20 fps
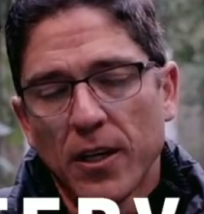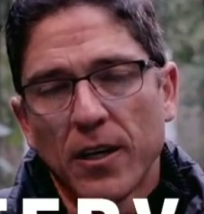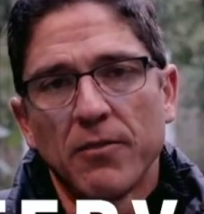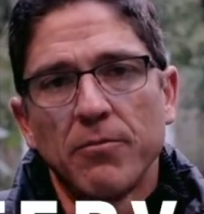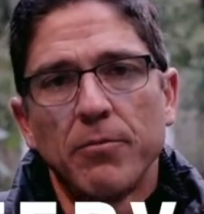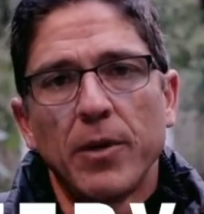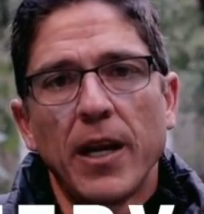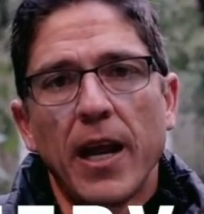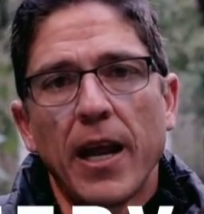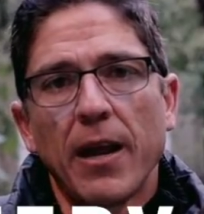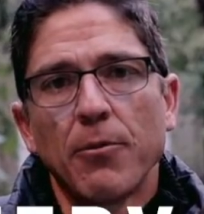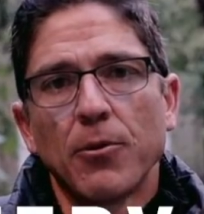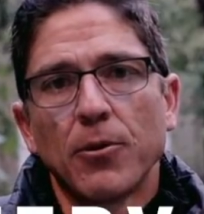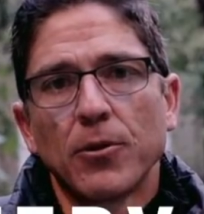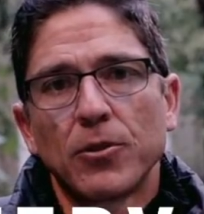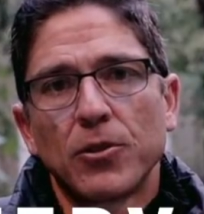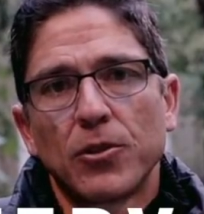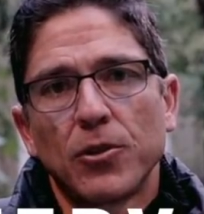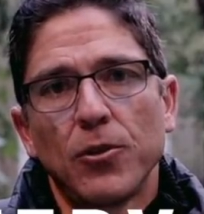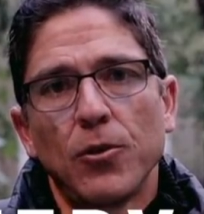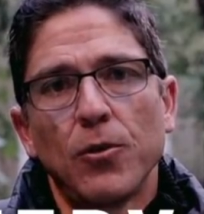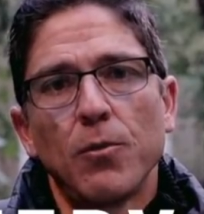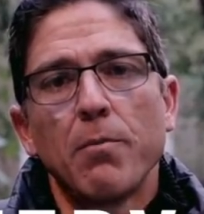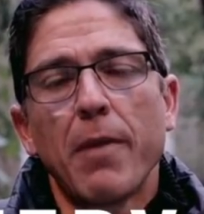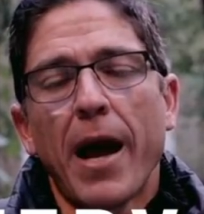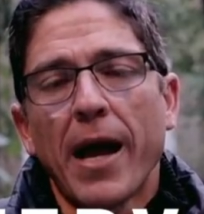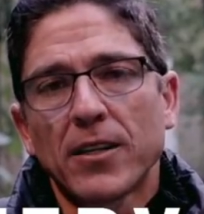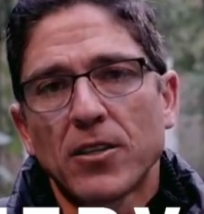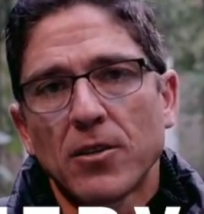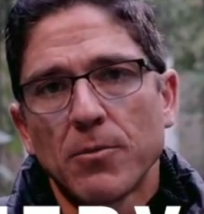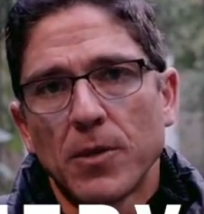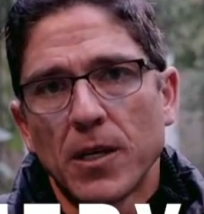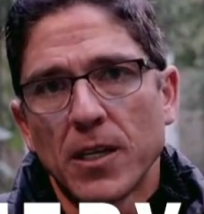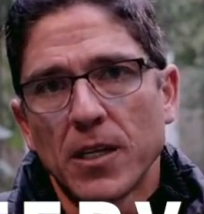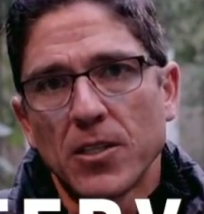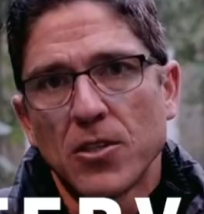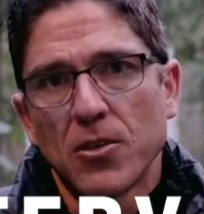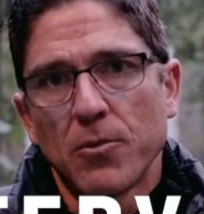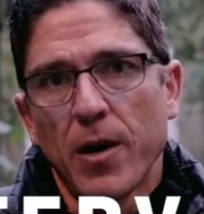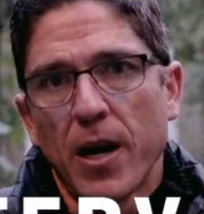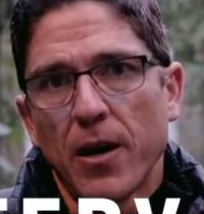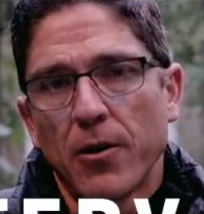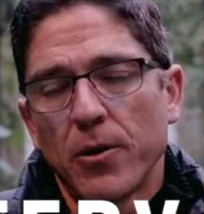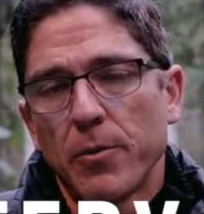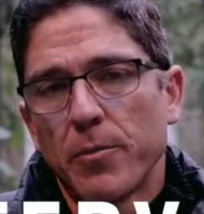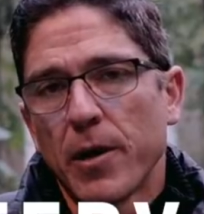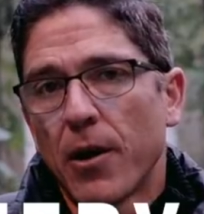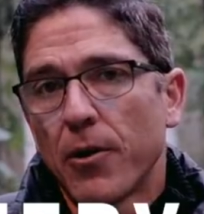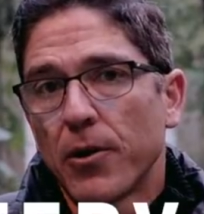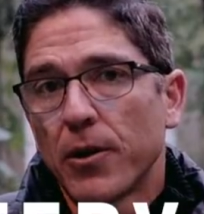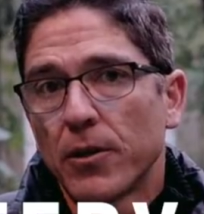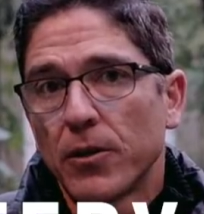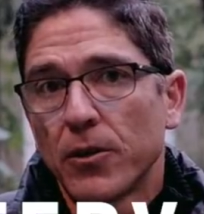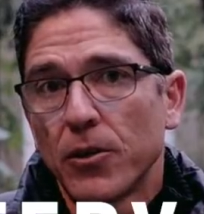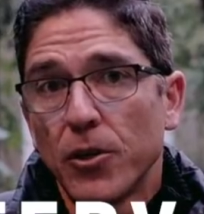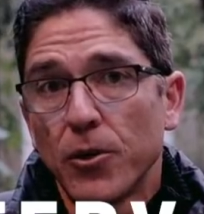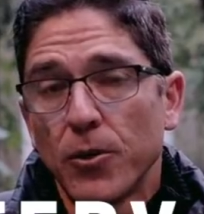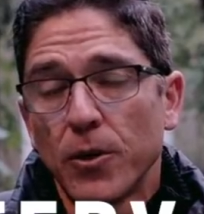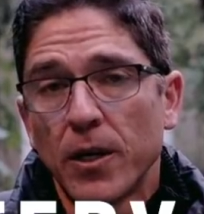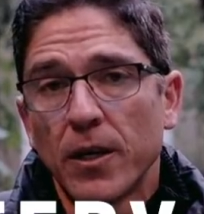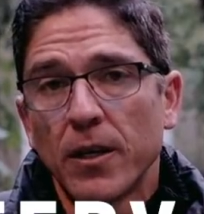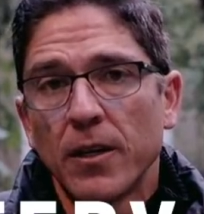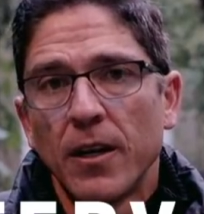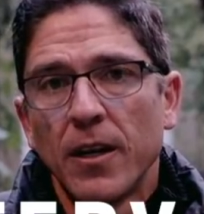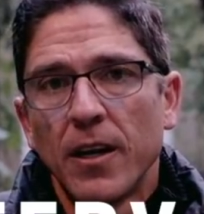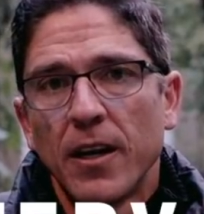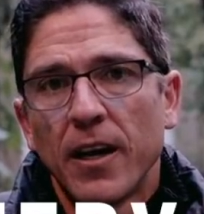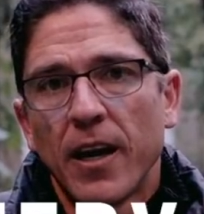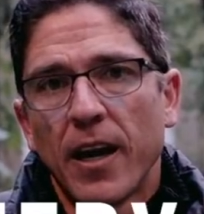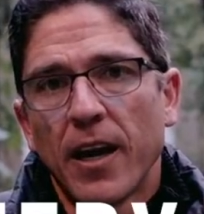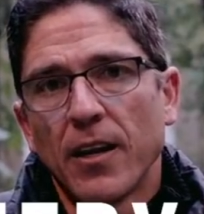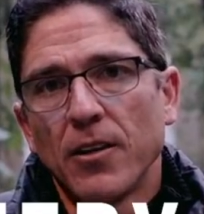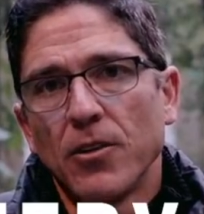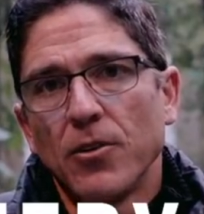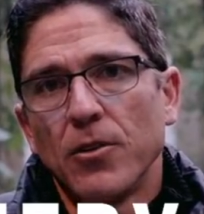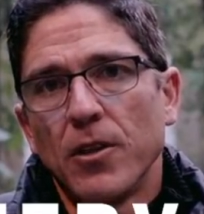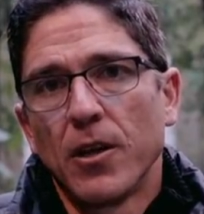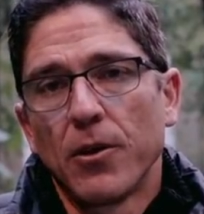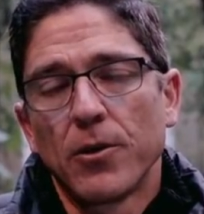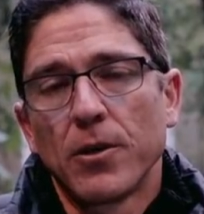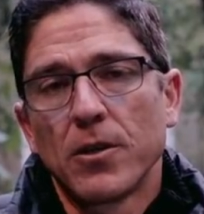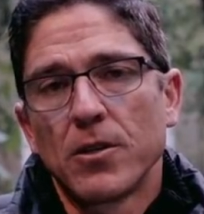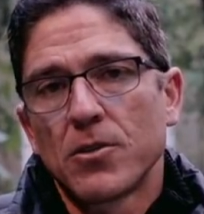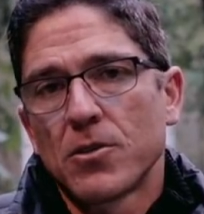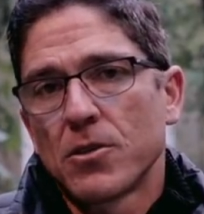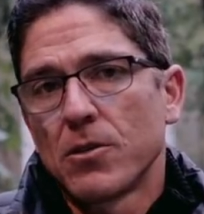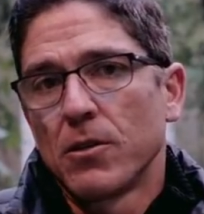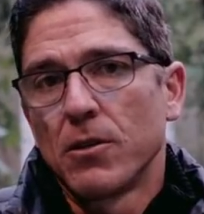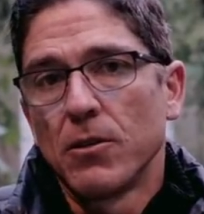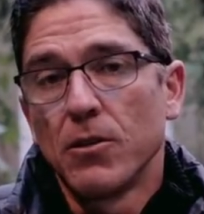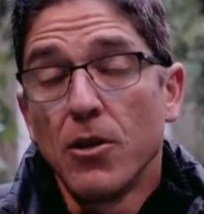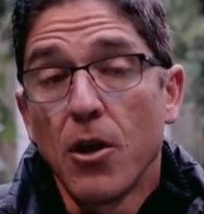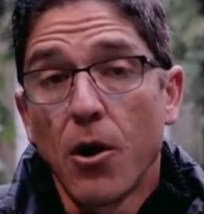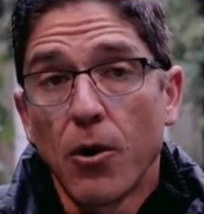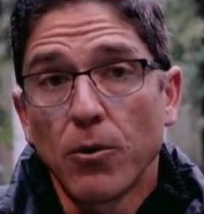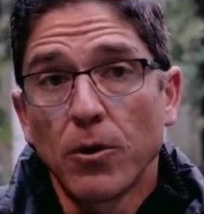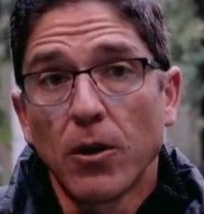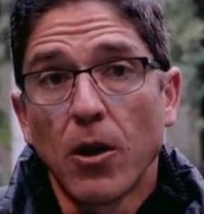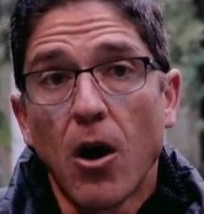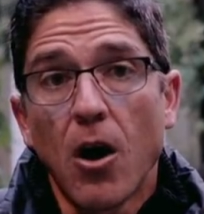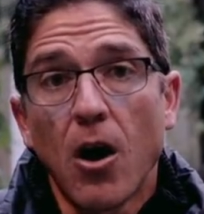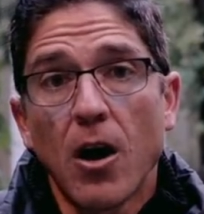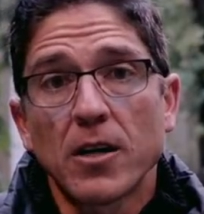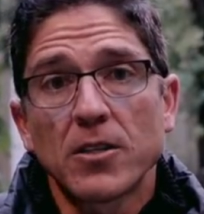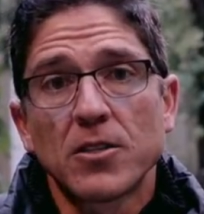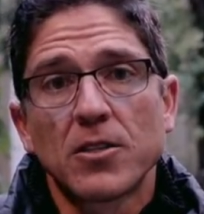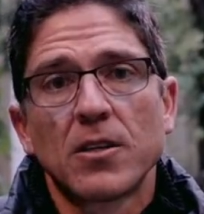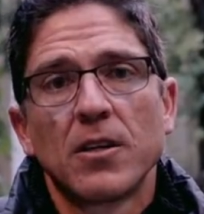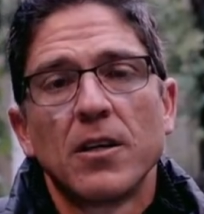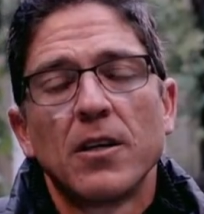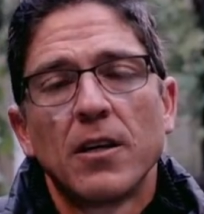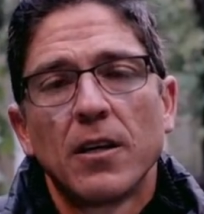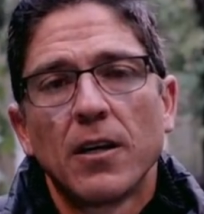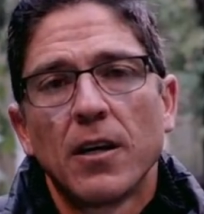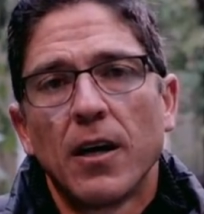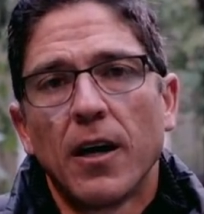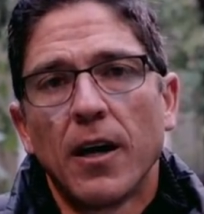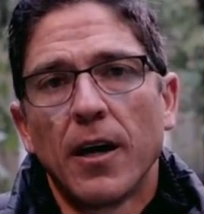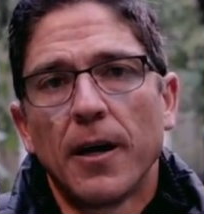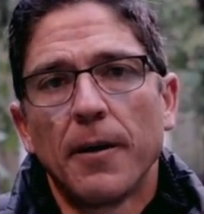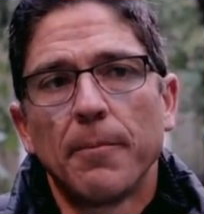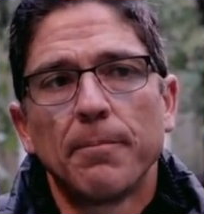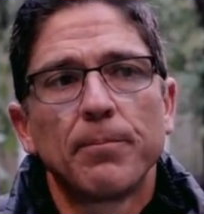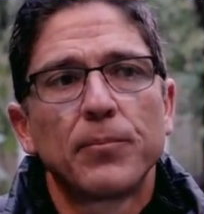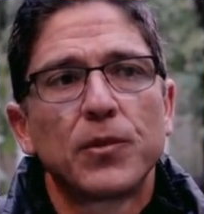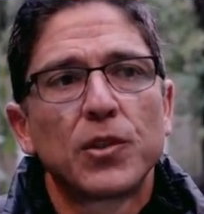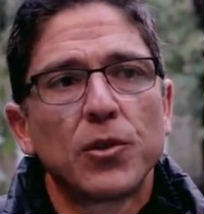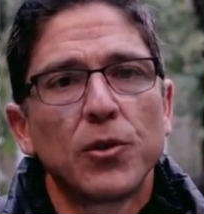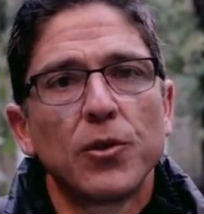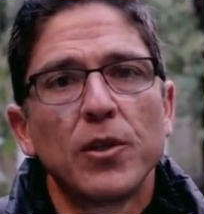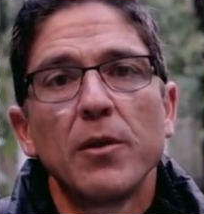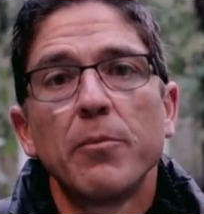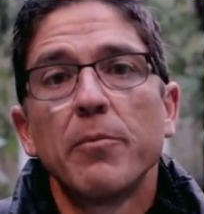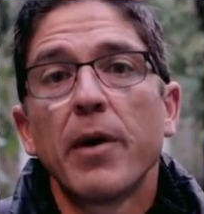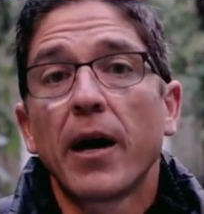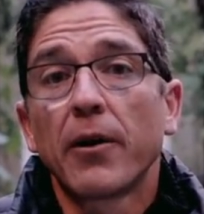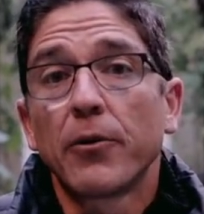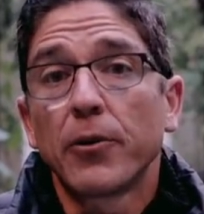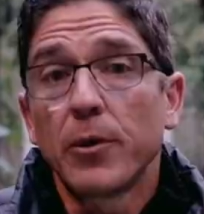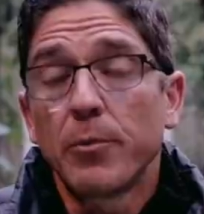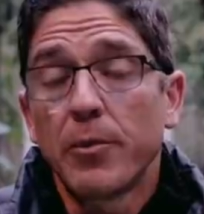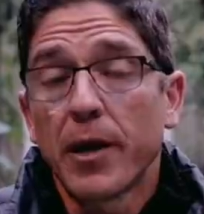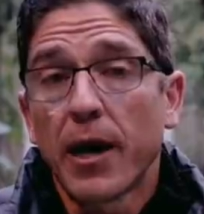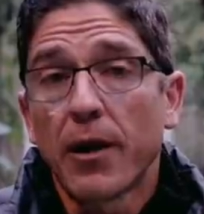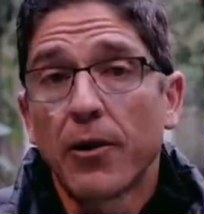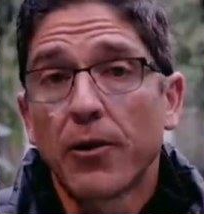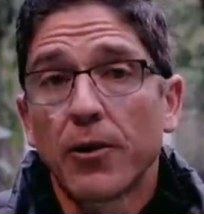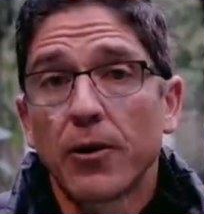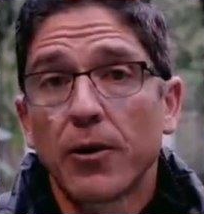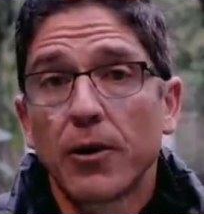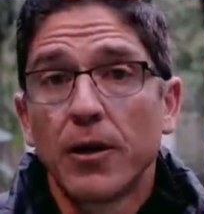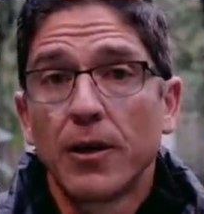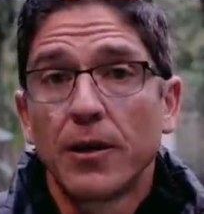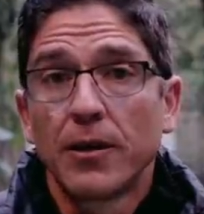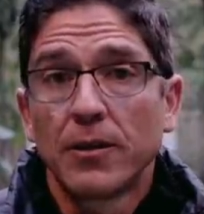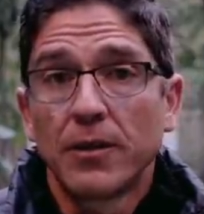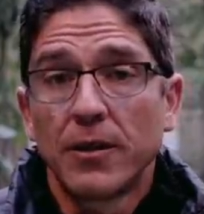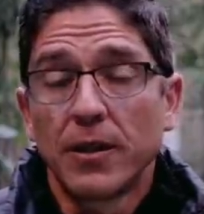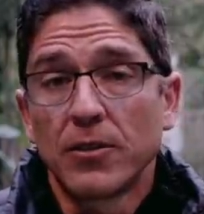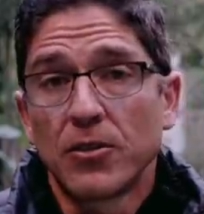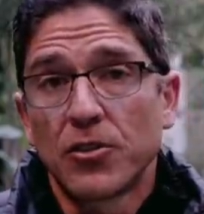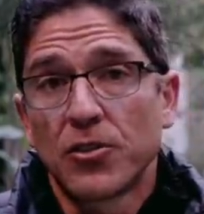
have been able to maximize the battery power in the unit, and there is no loss to the battery power that